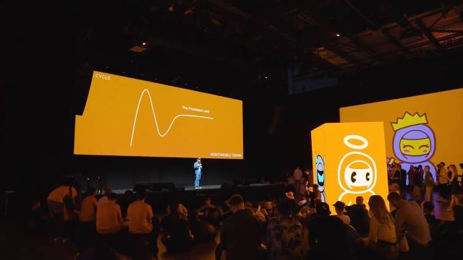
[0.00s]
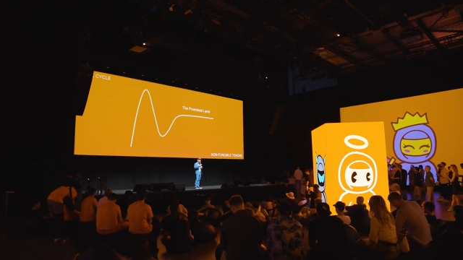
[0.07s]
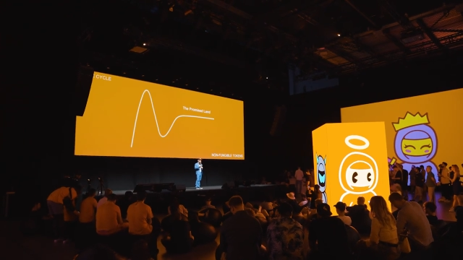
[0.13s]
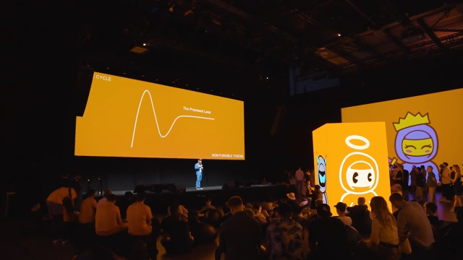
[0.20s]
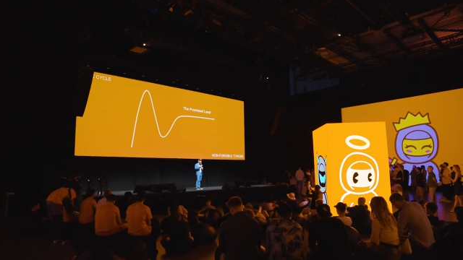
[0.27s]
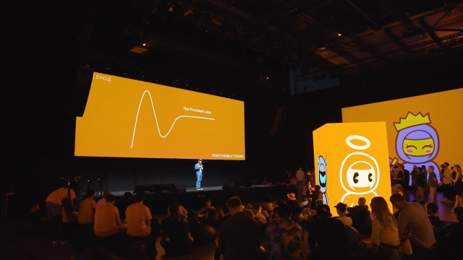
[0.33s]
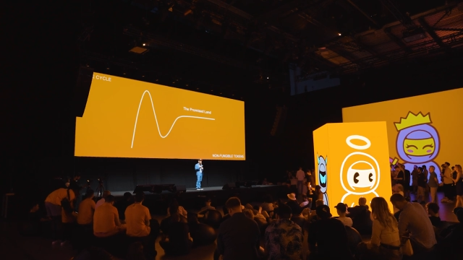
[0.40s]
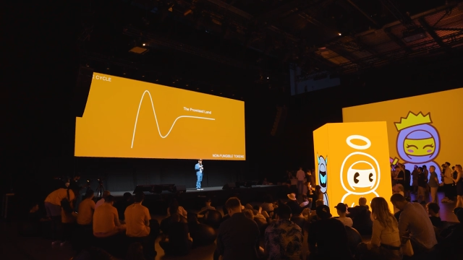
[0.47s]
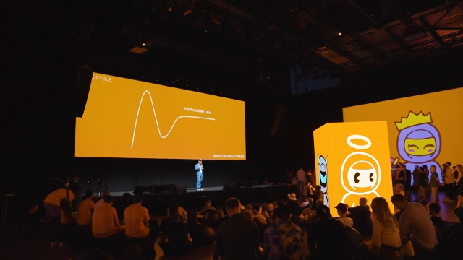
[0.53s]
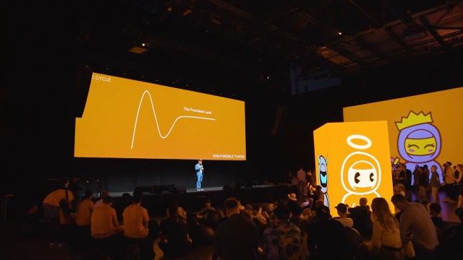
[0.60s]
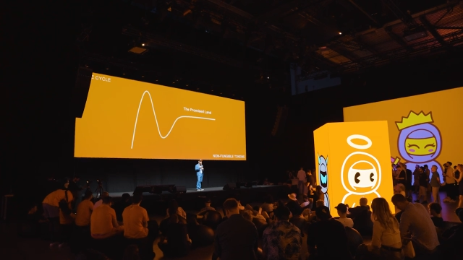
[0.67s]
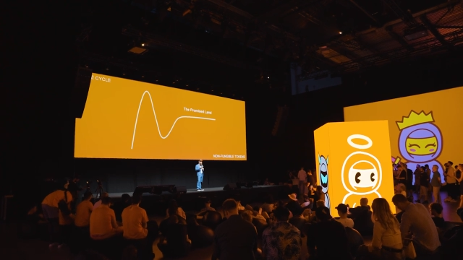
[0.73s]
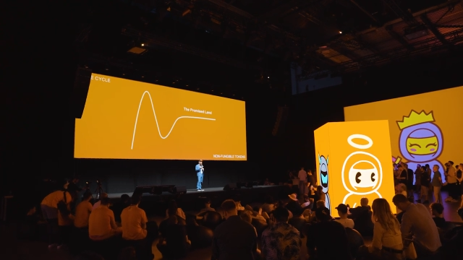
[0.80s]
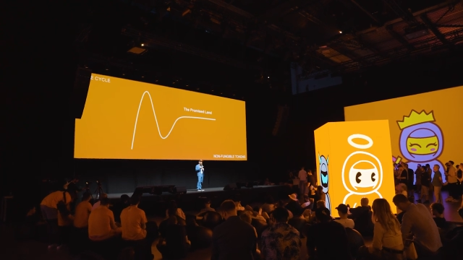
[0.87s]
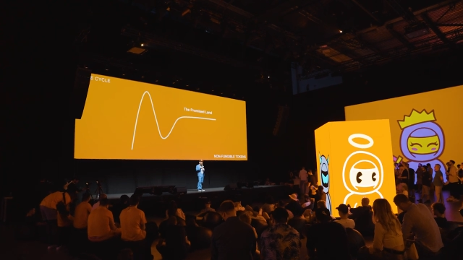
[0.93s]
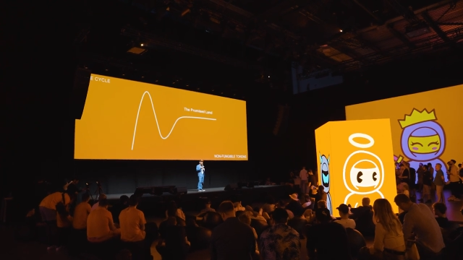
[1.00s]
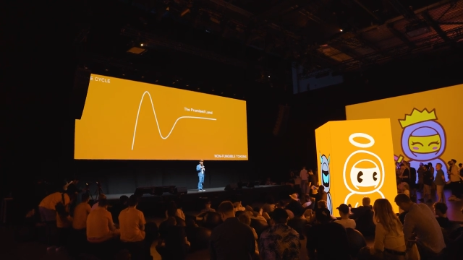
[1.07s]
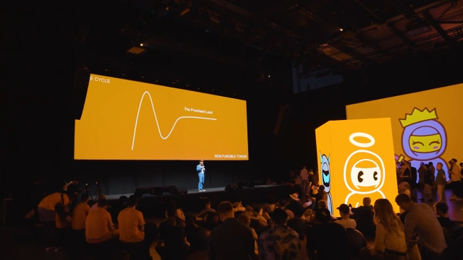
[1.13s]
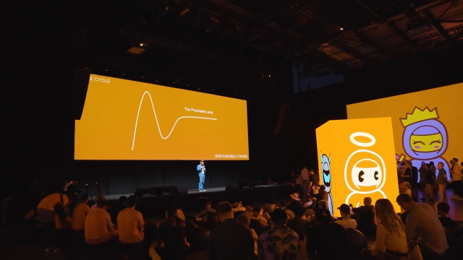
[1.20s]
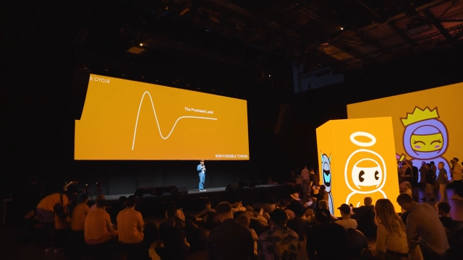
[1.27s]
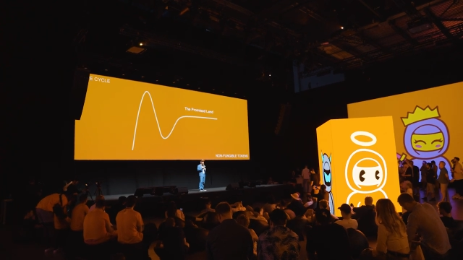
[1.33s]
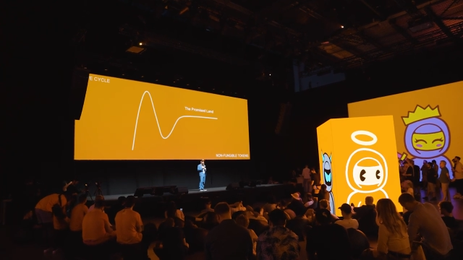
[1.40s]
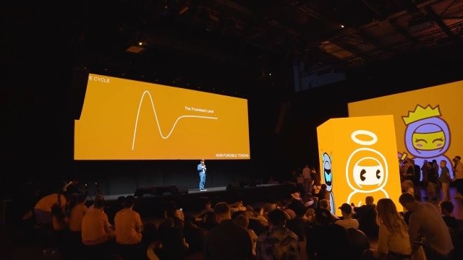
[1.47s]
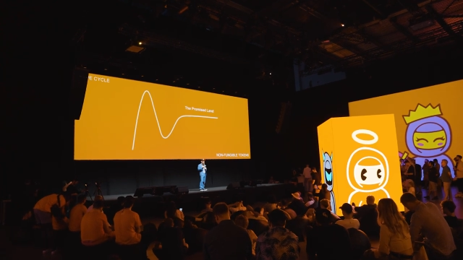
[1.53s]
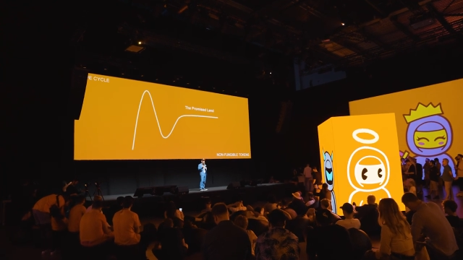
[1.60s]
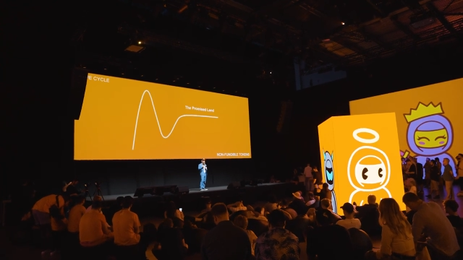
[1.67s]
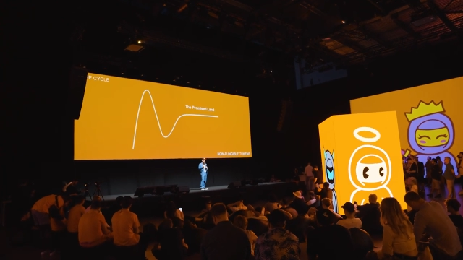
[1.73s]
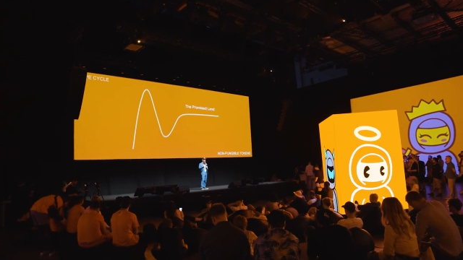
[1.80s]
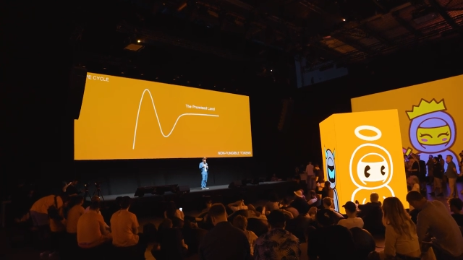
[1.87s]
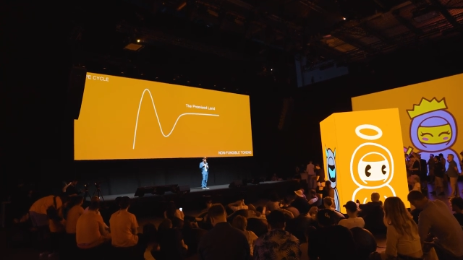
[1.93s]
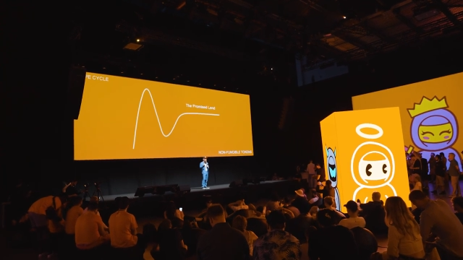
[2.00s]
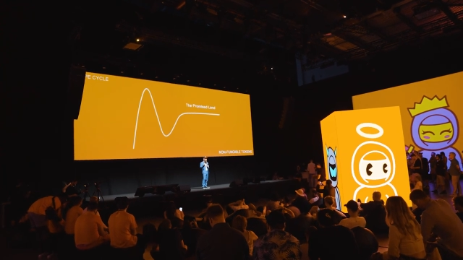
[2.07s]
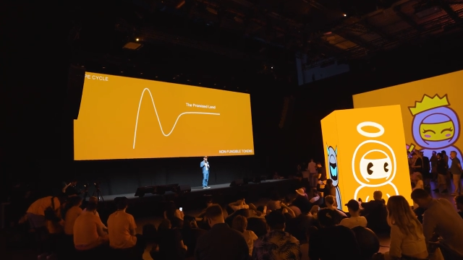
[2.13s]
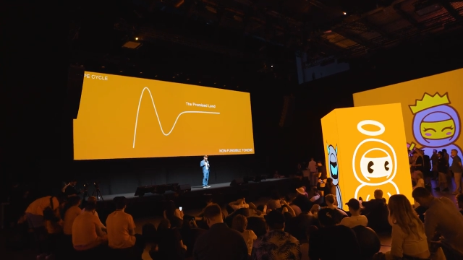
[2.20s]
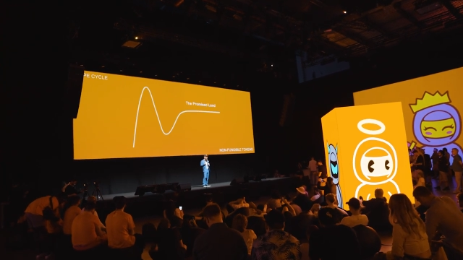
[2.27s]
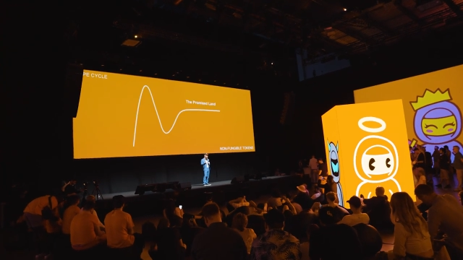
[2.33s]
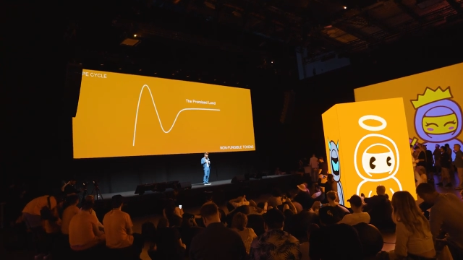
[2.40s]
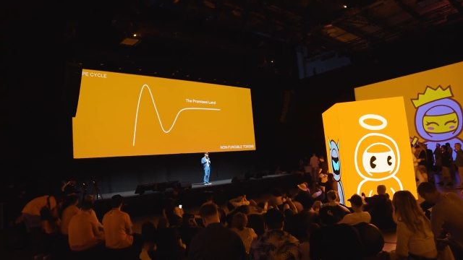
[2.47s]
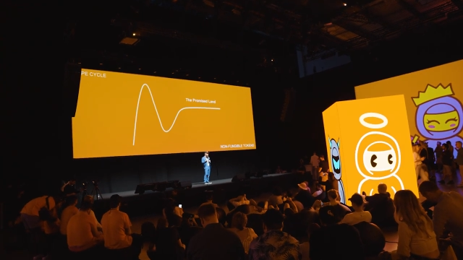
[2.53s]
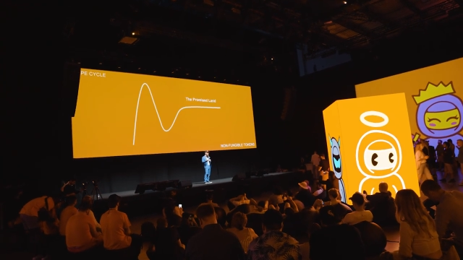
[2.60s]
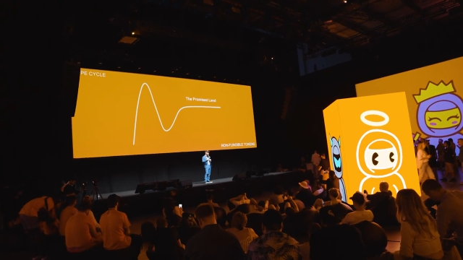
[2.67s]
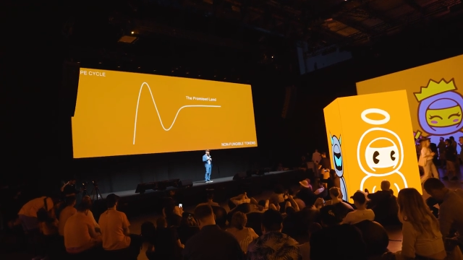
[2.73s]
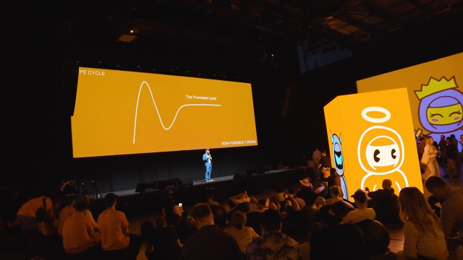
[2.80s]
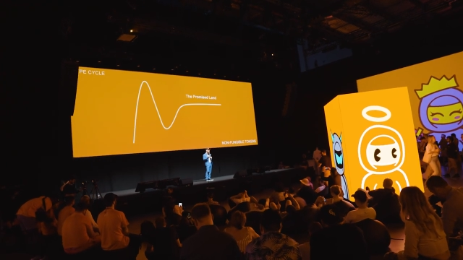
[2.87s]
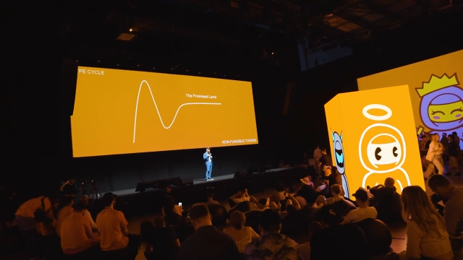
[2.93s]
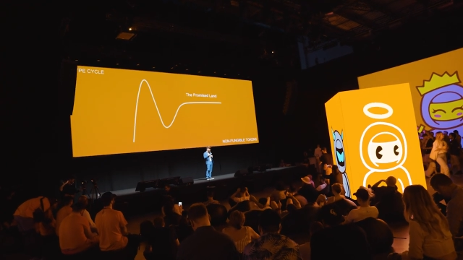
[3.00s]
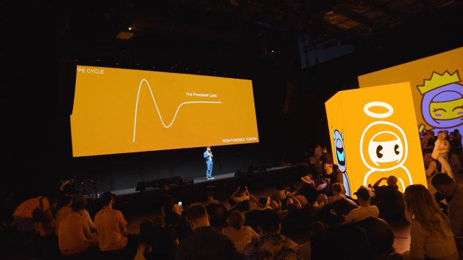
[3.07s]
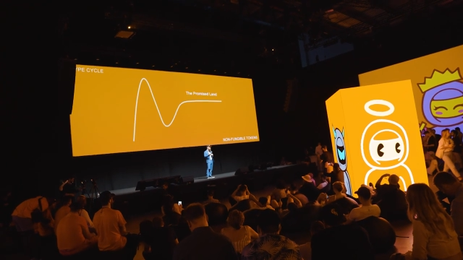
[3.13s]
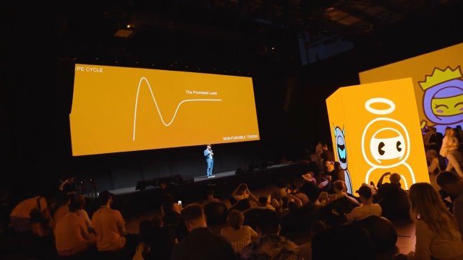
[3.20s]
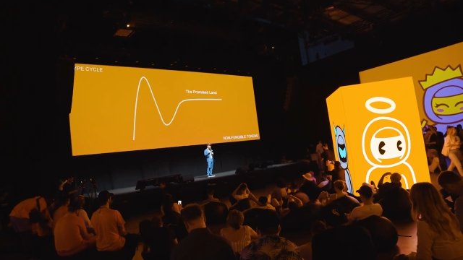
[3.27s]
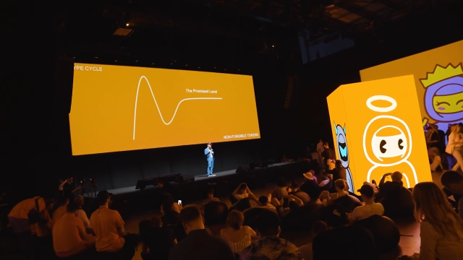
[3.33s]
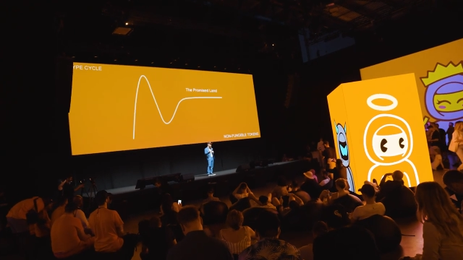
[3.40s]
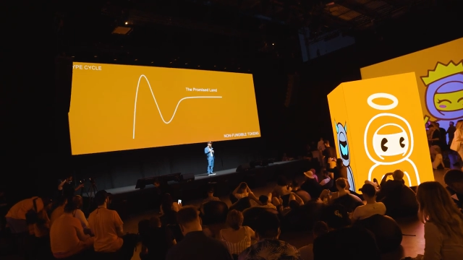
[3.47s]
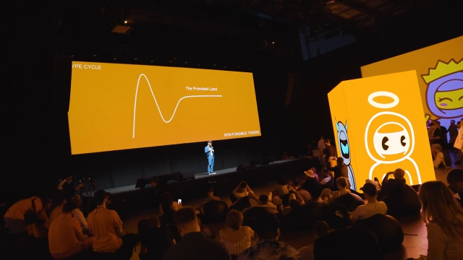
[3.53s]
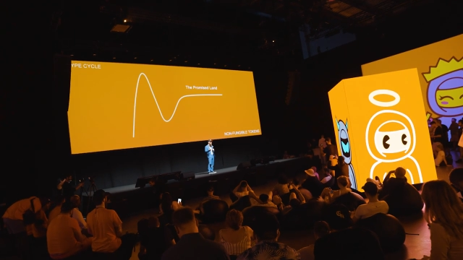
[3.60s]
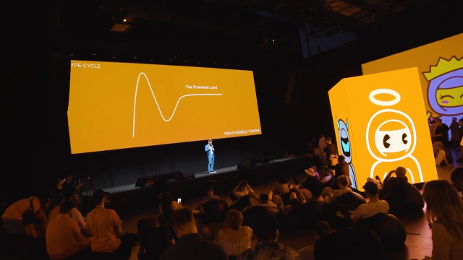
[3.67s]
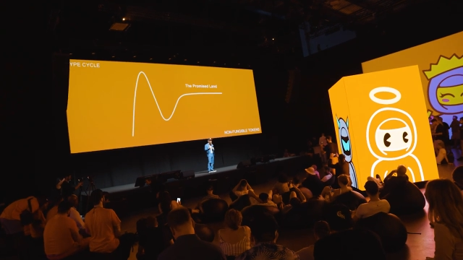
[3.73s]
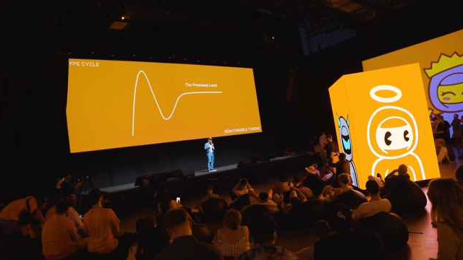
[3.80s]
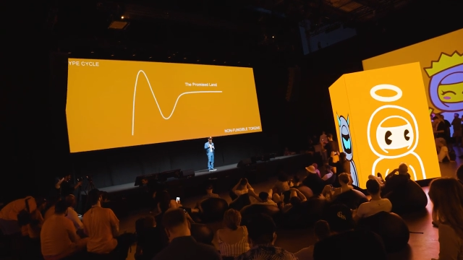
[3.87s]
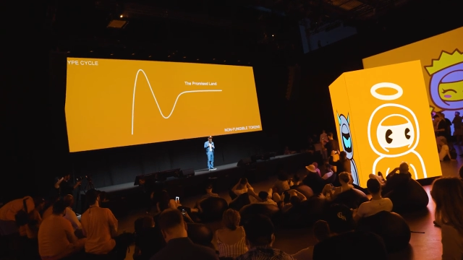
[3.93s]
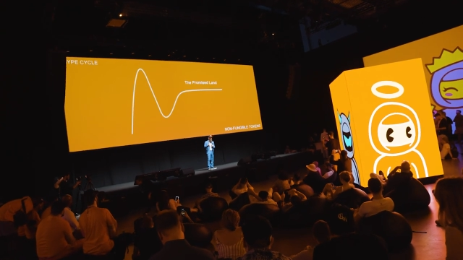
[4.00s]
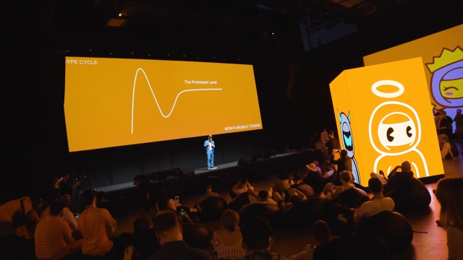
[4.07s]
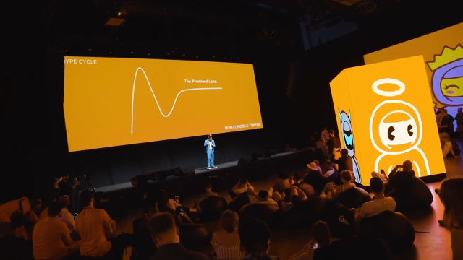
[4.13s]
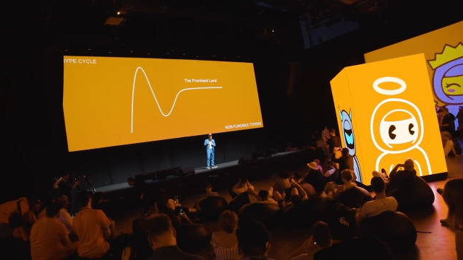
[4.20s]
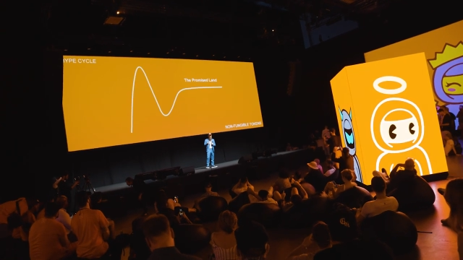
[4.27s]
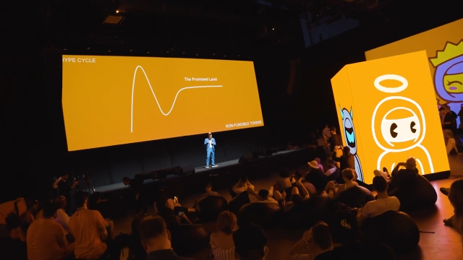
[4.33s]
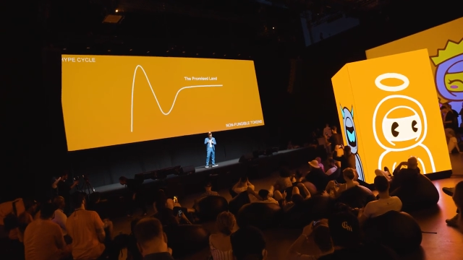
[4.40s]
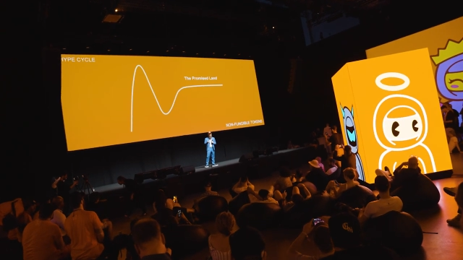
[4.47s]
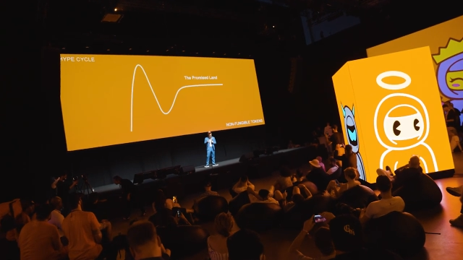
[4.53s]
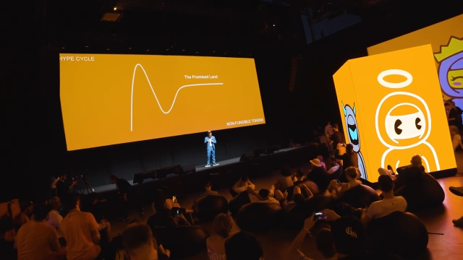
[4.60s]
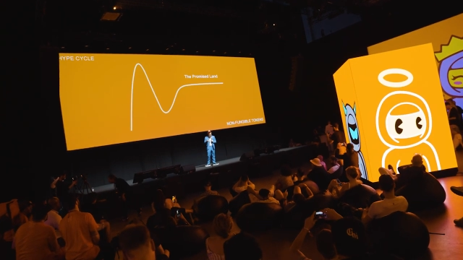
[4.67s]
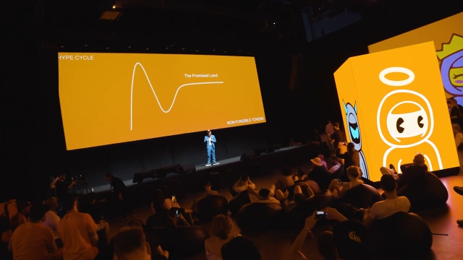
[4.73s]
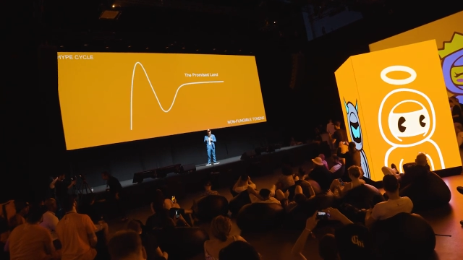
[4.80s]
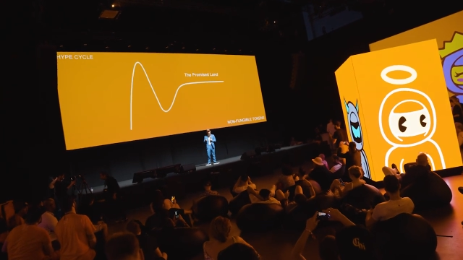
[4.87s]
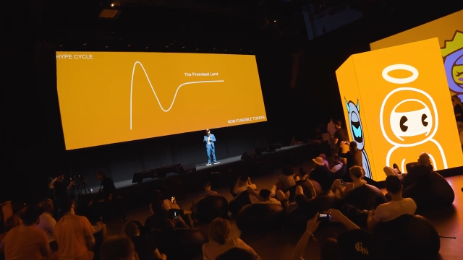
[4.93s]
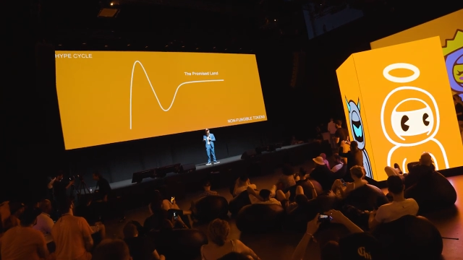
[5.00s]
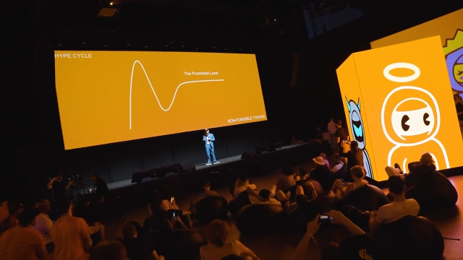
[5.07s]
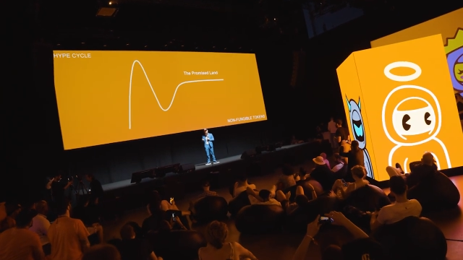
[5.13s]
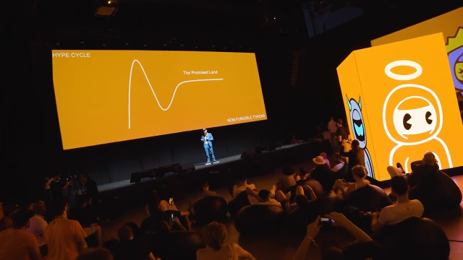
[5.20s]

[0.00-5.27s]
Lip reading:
No face is visible, so there are no lips to read.